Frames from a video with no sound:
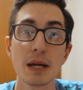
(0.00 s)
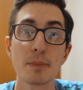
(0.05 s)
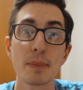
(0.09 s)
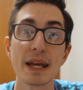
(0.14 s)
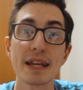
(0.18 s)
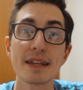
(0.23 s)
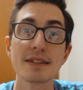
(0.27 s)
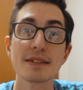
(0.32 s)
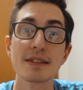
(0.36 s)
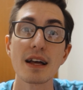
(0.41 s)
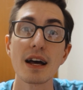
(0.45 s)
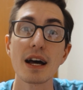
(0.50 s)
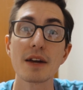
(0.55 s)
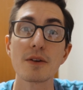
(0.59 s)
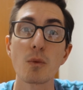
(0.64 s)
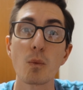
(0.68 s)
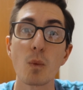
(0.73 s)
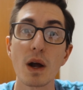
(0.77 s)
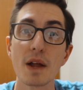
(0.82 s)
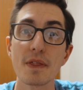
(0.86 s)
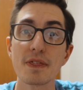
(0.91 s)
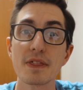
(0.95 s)
based
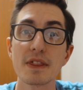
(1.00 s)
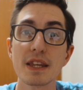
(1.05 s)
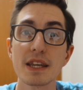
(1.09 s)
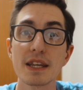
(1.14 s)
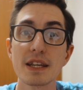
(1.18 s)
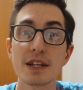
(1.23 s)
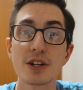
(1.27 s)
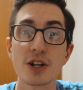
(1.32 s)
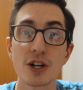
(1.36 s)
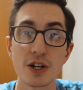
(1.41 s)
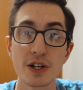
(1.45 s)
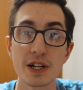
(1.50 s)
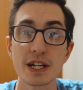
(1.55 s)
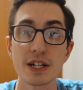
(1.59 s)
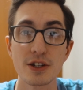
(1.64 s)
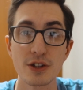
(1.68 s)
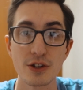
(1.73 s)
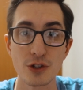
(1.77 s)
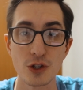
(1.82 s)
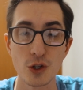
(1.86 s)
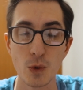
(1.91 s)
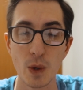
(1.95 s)
on what the
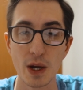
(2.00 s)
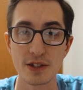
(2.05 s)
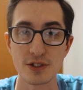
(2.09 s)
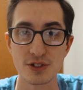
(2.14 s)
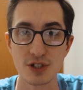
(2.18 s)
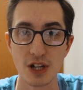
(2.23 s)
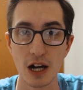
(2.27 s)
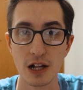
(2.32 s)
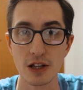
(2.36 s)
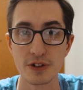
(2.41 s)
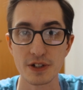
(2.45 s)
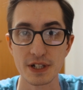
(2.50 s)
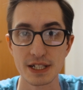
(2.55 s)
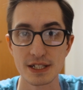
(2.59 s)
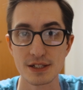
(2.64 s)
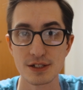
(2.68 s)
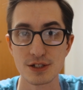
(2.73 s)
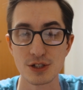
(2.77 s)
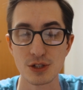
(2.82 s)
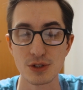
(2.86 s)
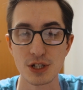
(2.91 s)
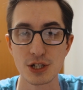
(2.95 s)
current US dollar
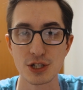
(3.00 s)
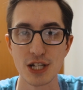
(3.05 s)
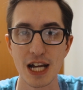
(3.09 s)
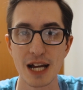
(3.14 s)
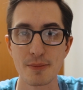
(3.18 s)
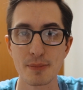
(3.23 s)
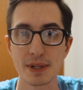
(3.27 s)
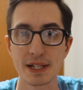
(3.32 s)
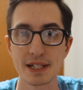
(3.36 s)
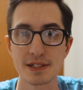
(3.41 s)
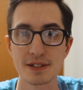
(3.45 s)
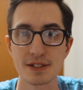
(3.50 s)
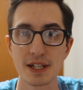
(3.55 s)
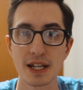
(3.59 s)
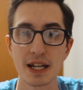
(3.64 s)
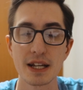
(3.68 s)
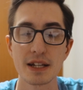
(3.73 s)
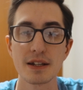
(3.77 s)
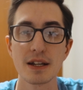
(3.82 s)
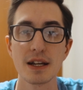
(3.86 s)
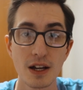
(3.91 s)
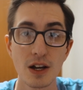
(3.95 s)
is to the Japanese
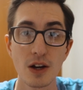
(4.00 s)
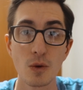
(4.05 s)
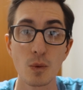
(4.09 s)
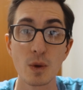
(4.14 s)
yen,